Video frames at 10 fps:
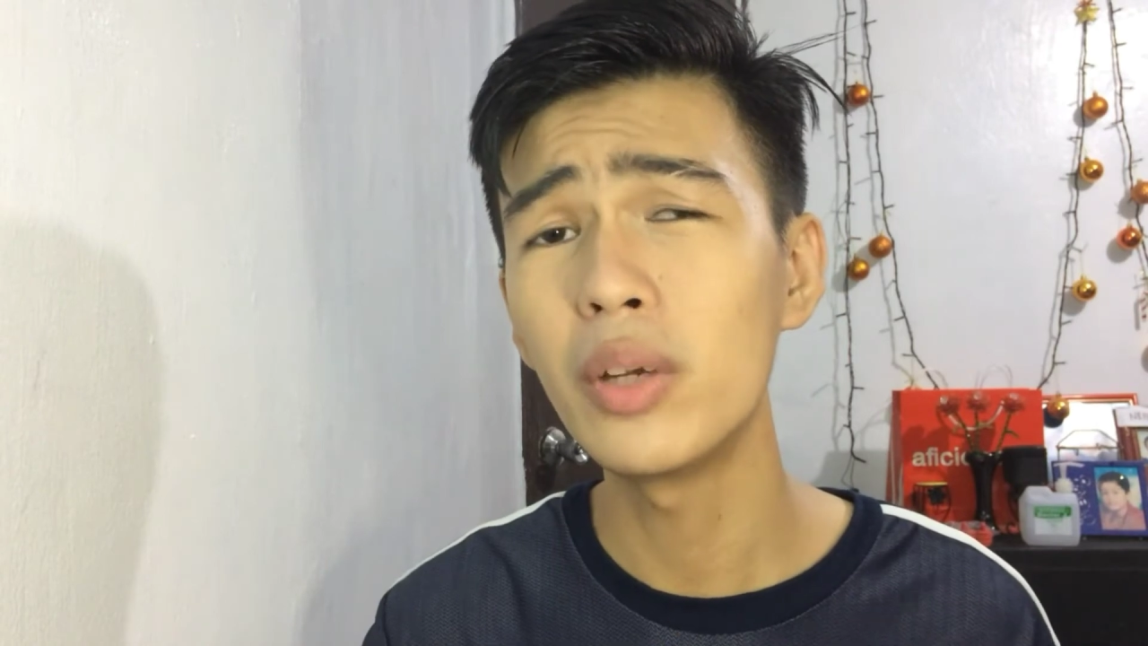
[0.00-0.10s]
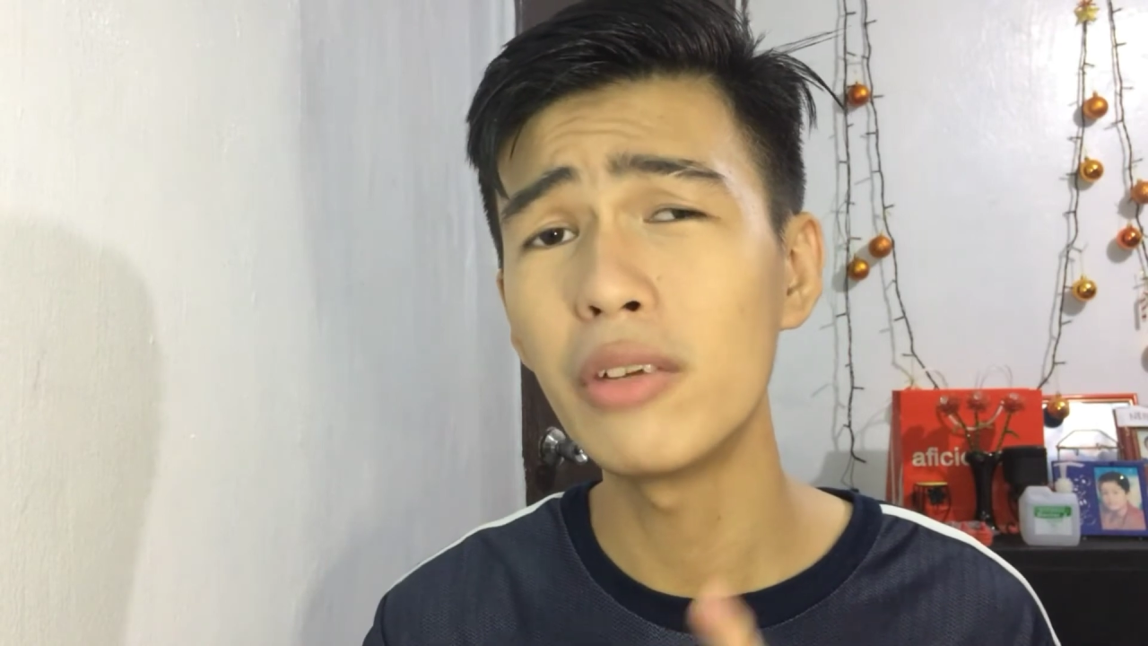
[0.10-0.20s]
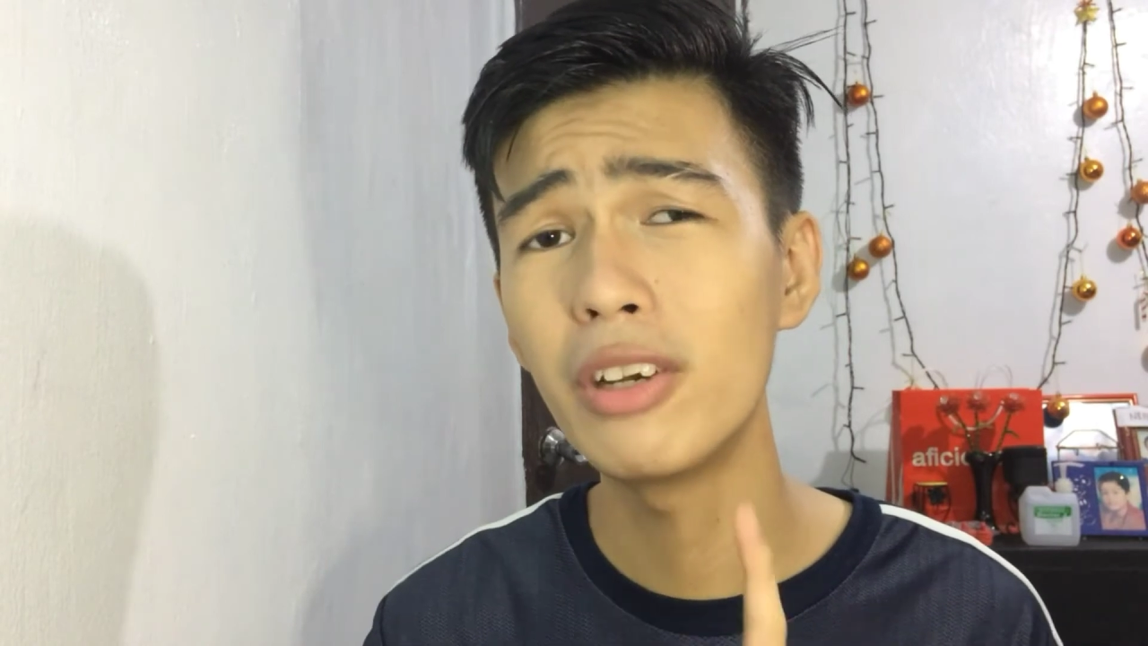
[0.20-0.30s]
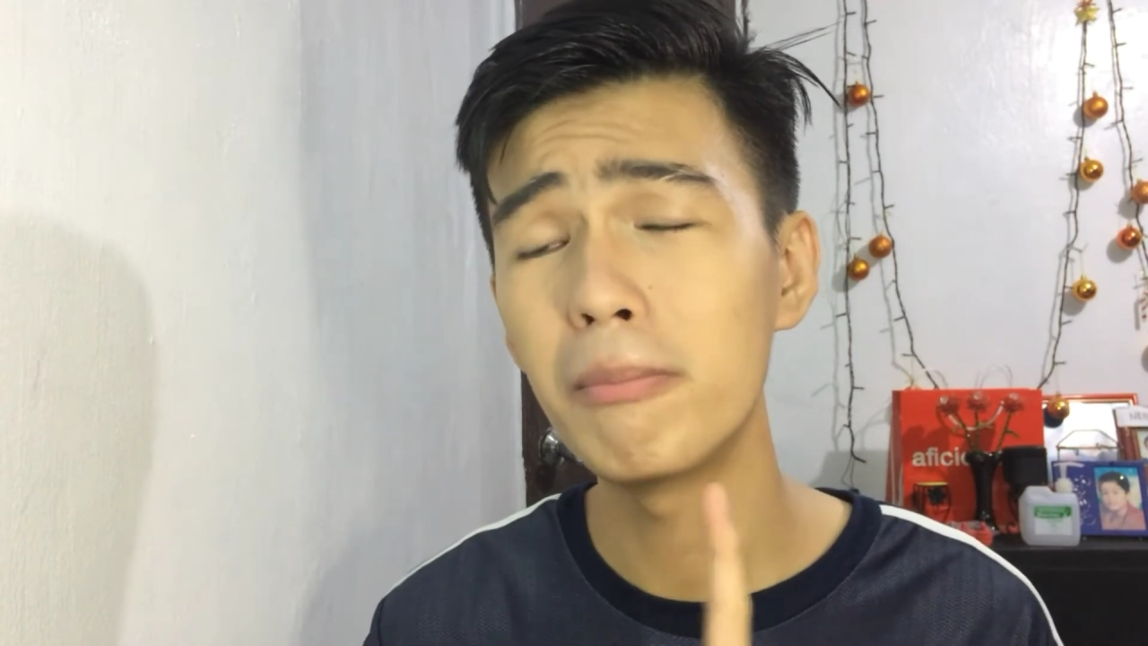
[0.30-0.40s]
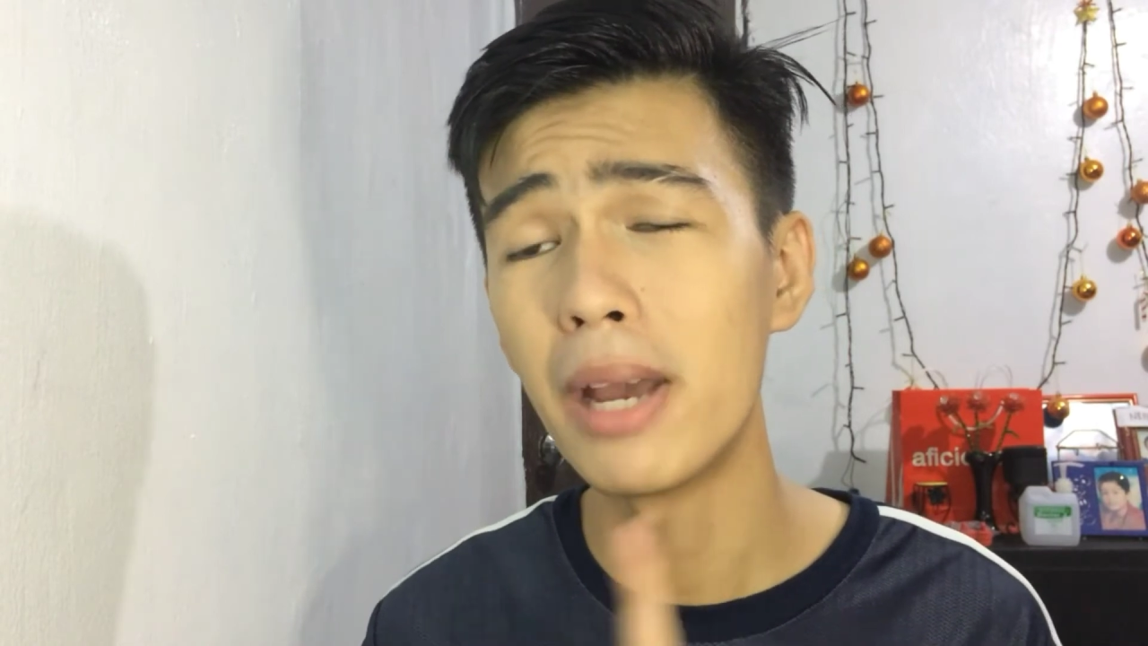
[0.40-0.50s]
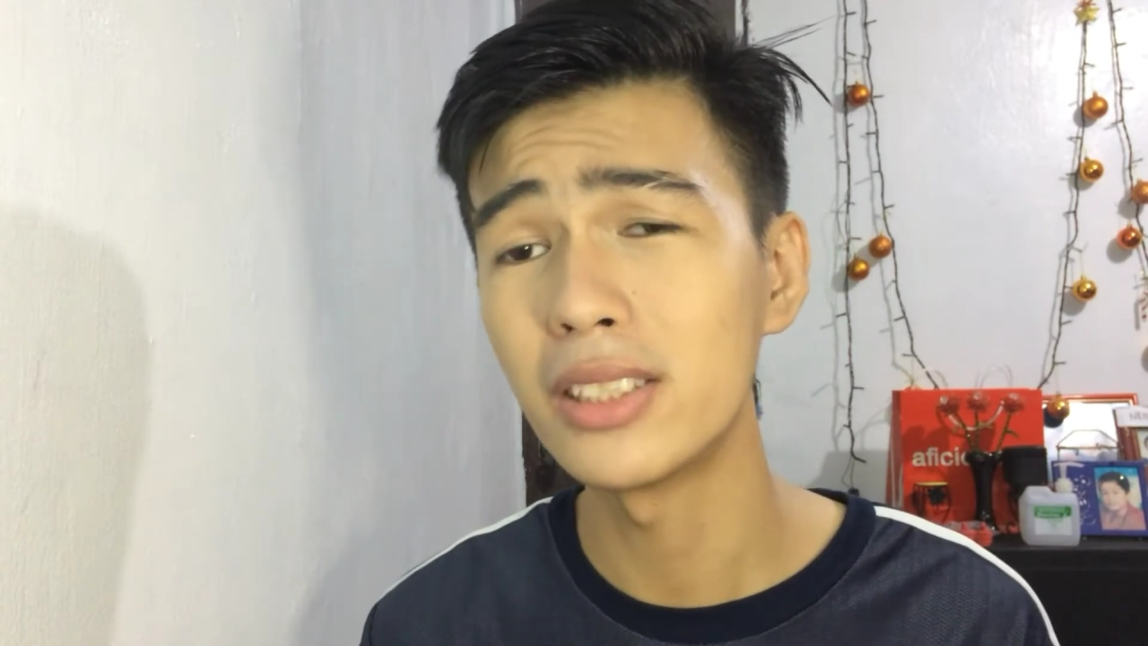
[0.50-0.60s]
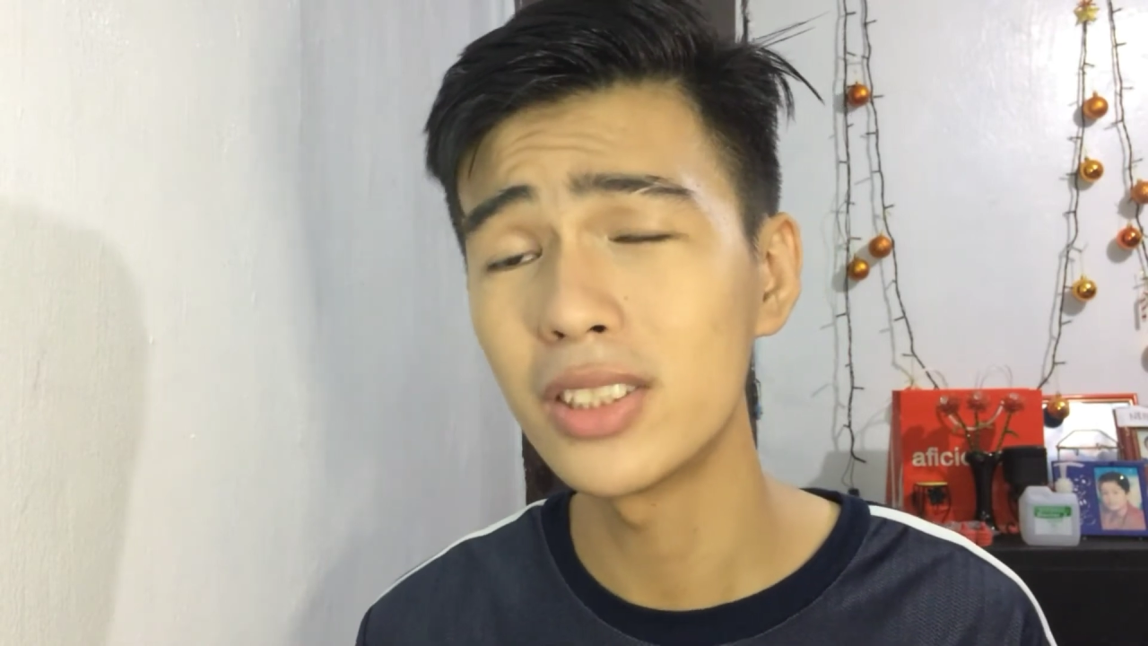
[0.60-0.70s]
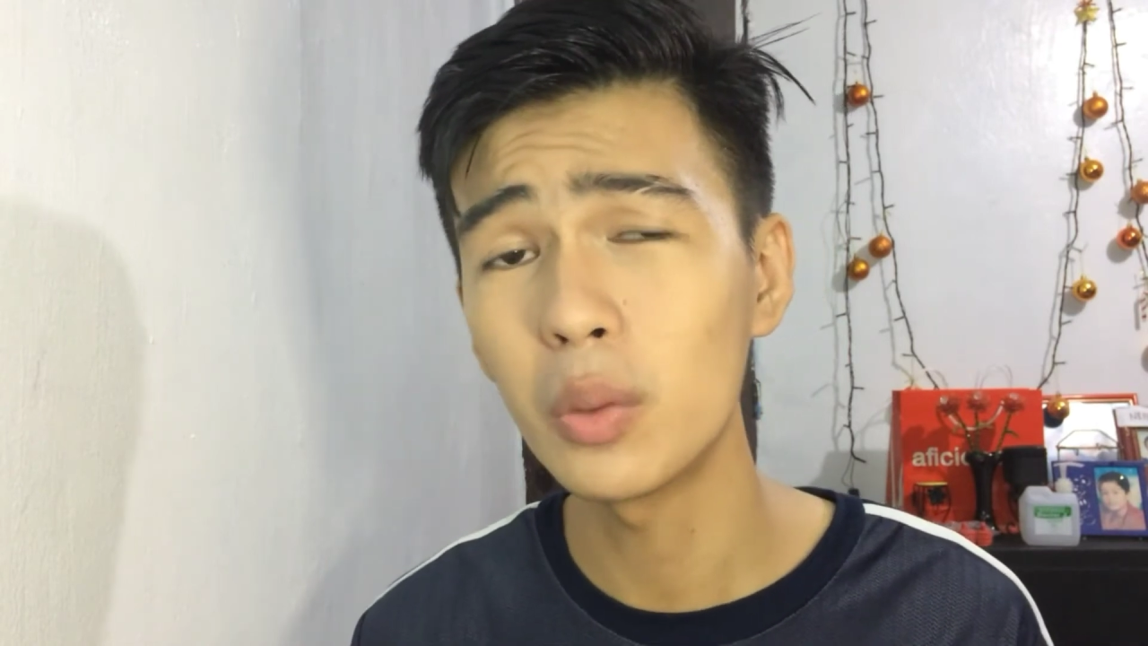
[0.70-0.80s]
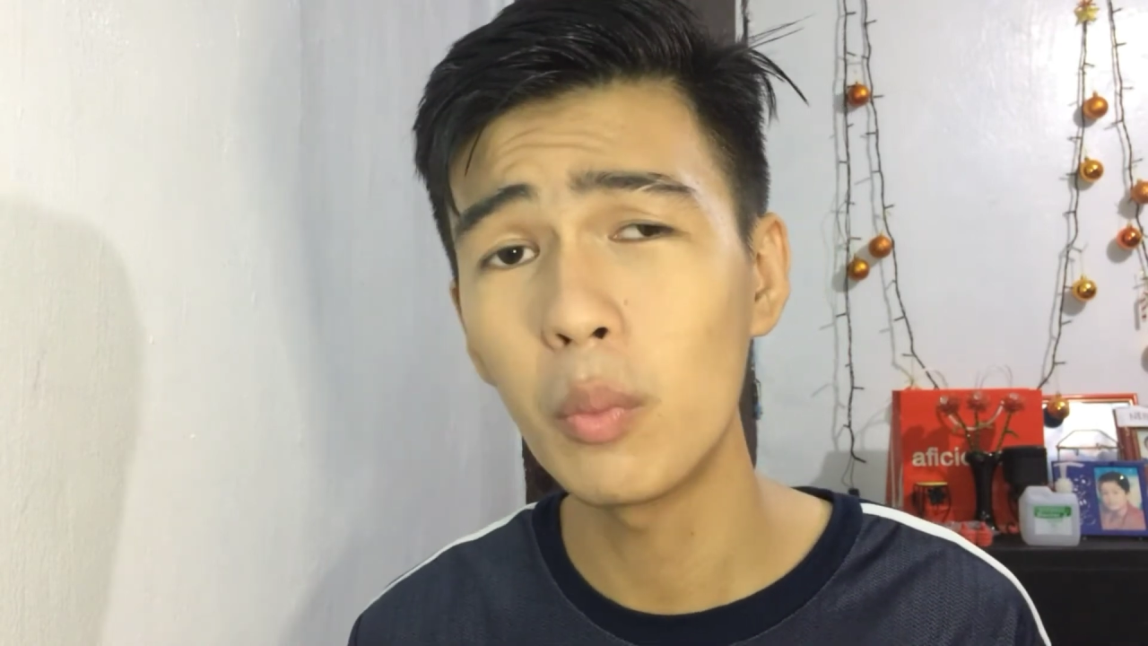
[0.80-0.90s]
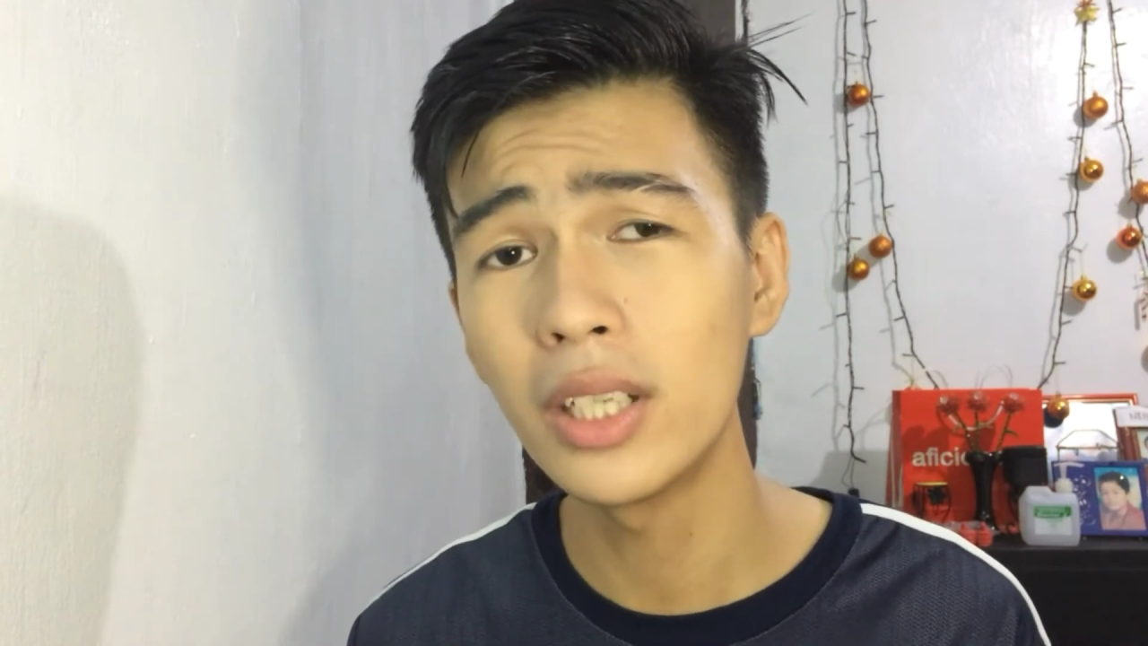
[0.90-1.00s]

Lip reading: 25 pesos sa